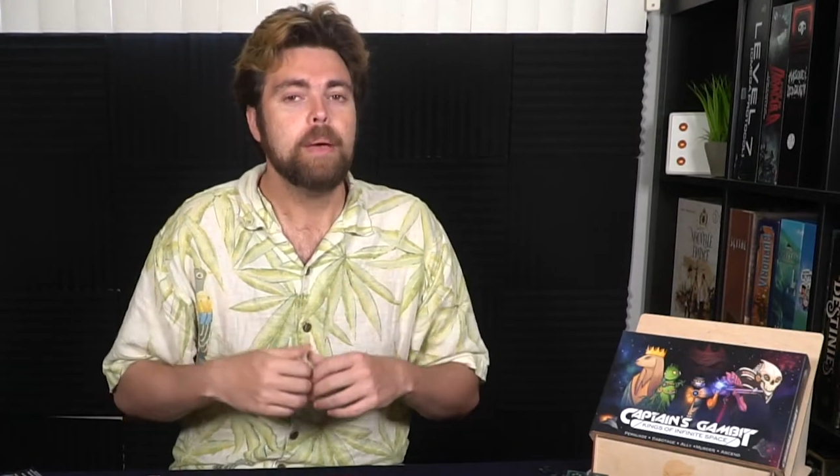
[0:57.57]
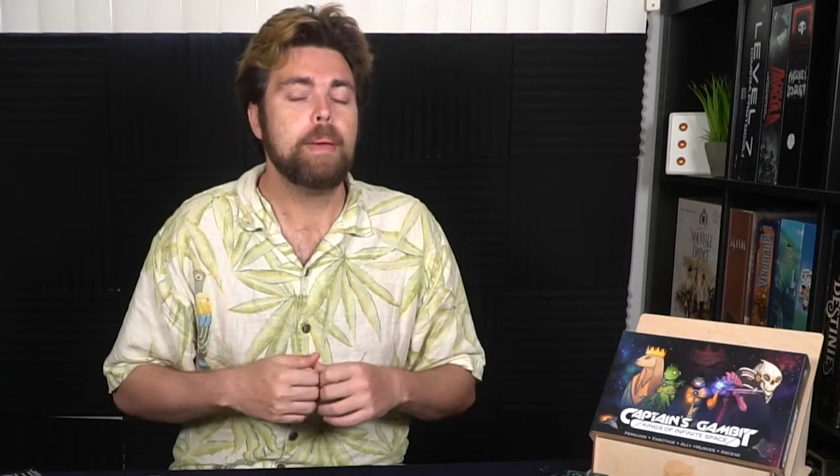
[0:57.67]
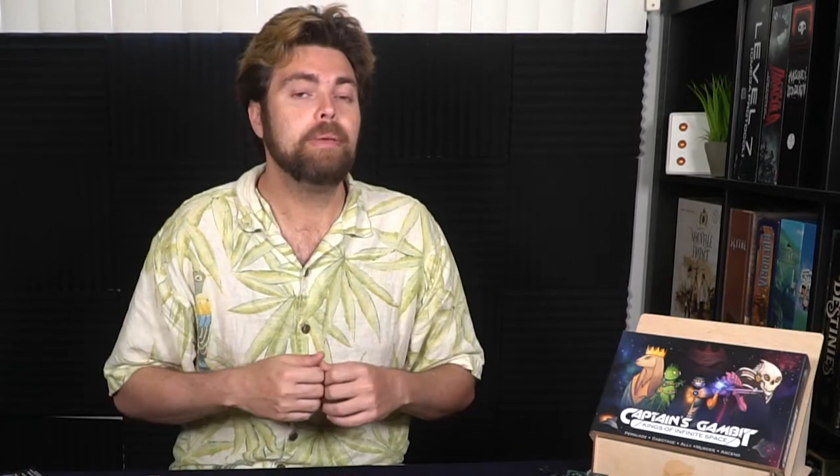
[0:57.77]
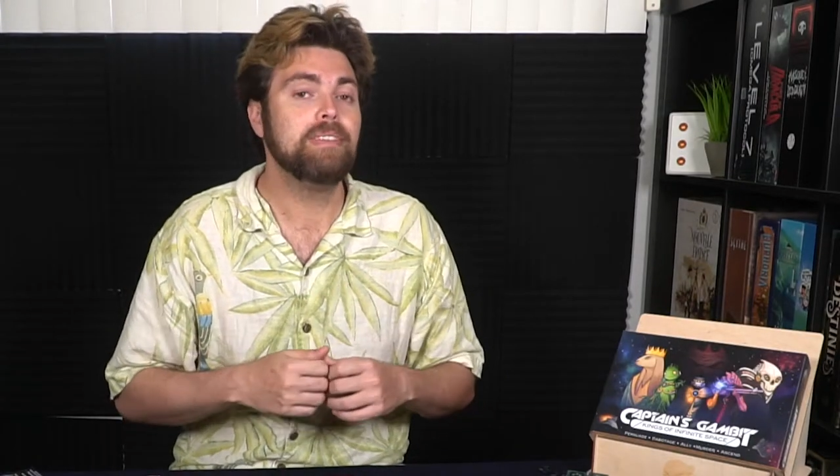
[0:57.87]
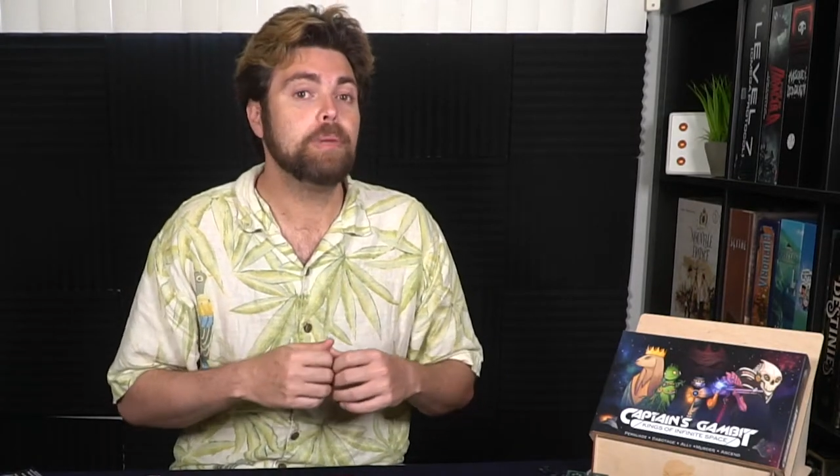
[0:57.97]

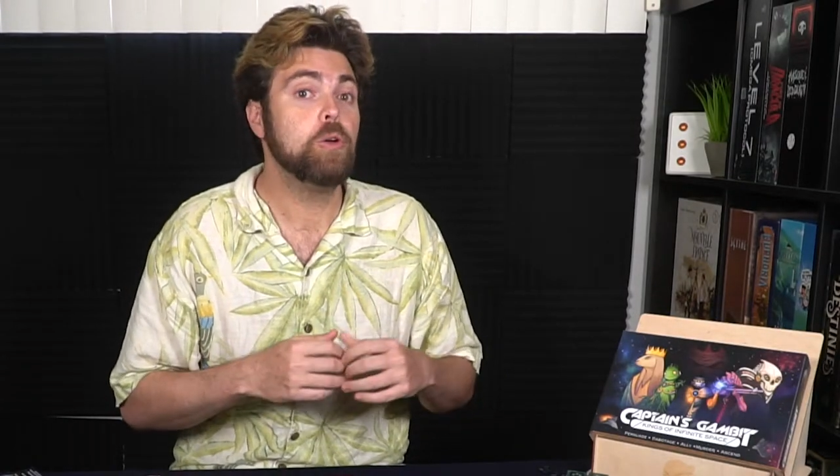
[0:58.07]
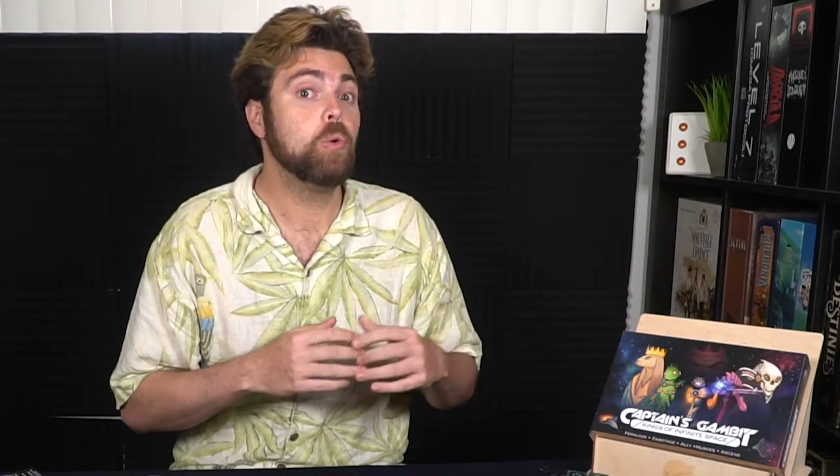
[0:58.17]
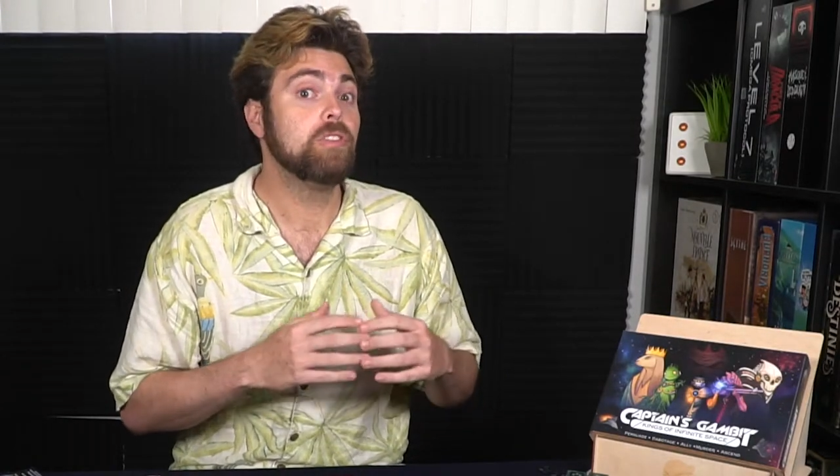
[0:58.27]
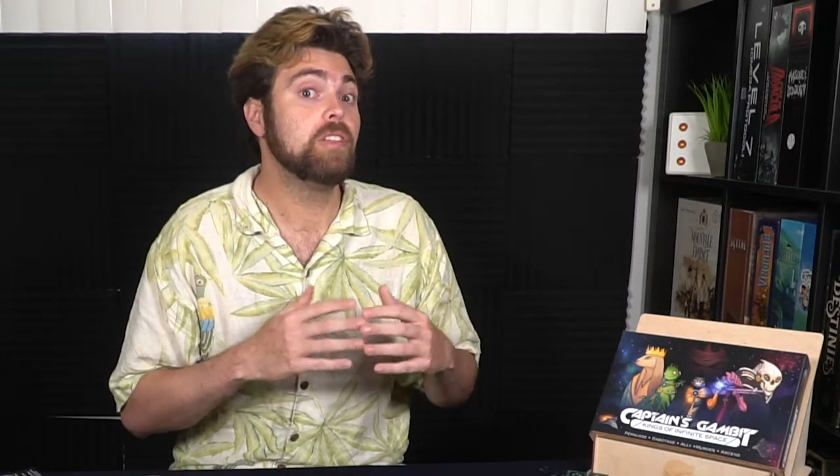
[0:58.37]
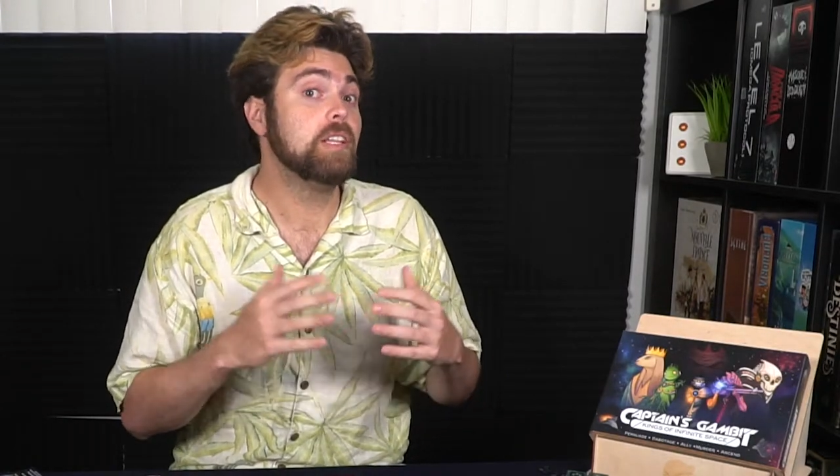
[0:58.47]
Maybe somebody who
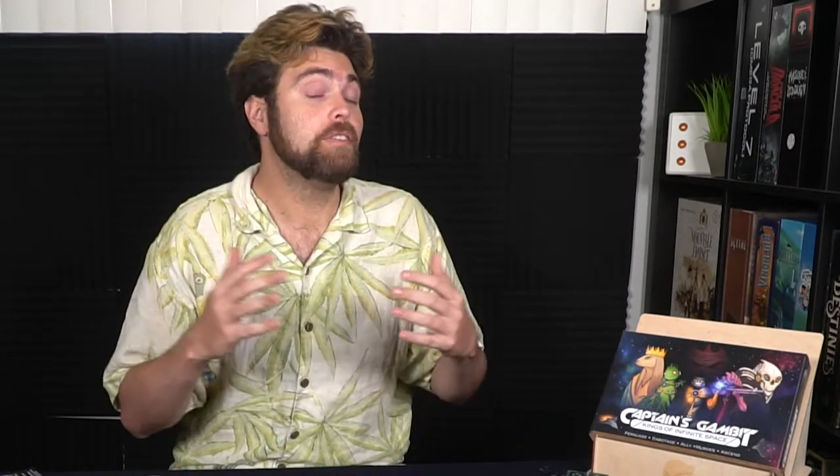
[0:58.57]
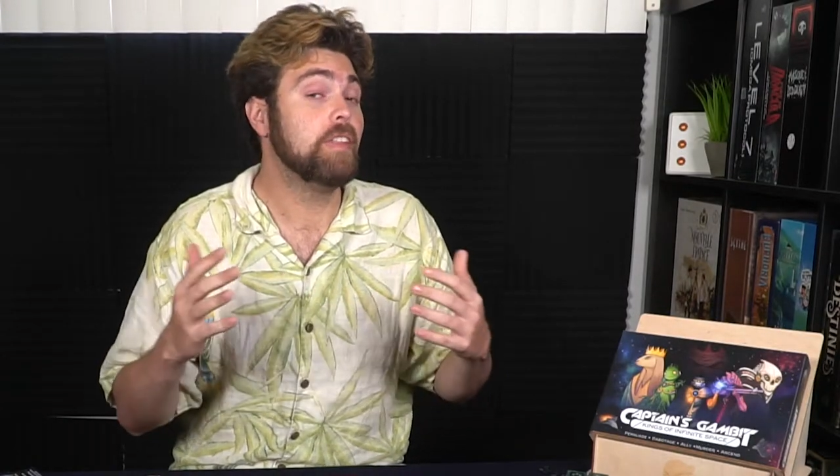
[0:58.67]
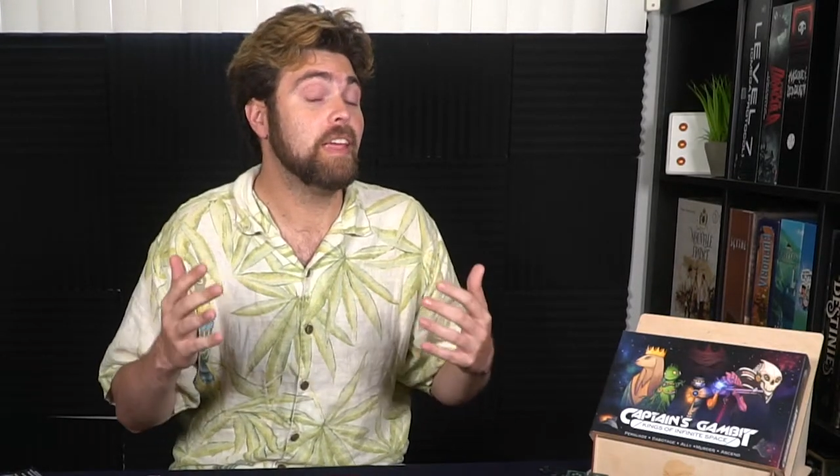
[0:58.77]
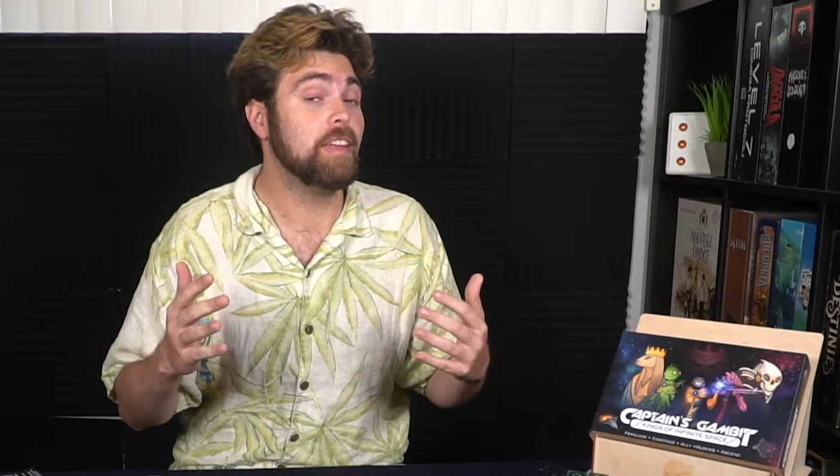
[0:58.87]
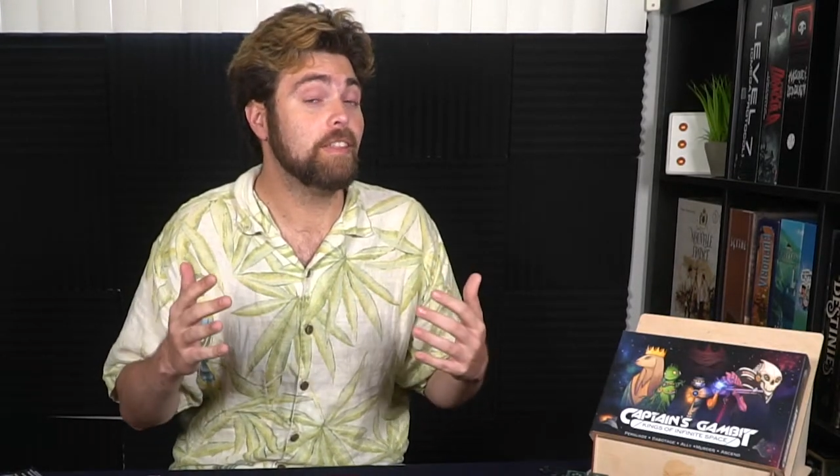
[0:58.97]
wants to live
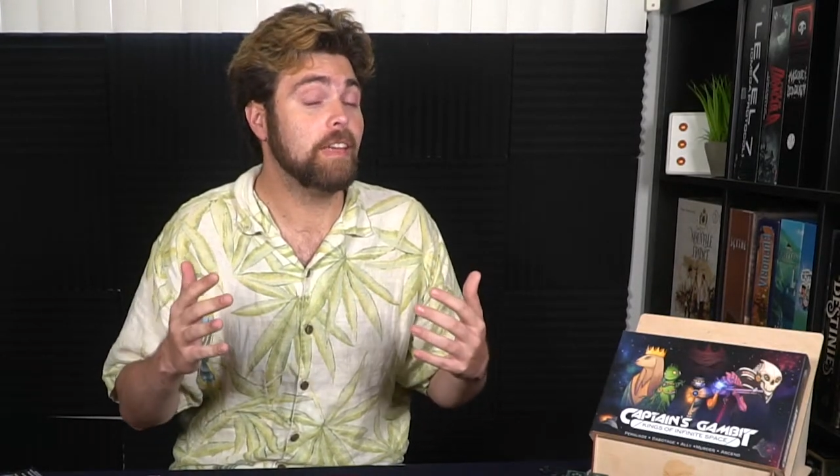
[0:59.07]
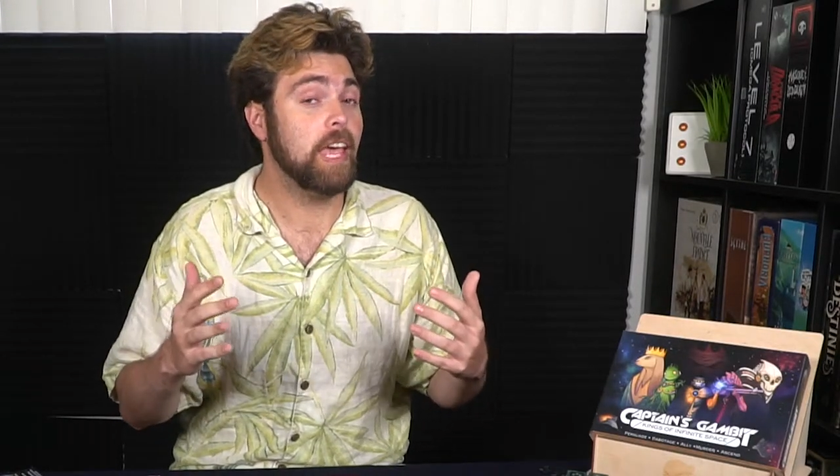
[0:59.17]
to the end of the